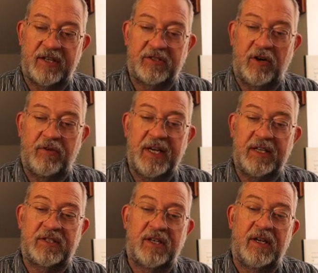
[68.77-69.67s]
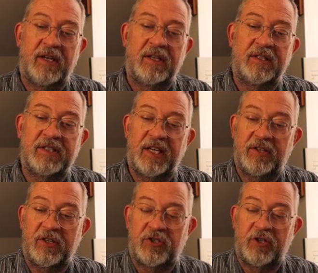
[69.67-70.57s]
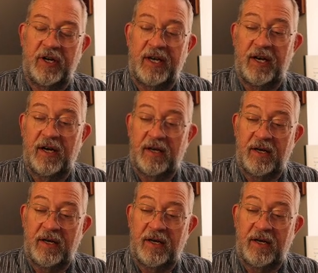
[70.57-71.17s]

So each signature here.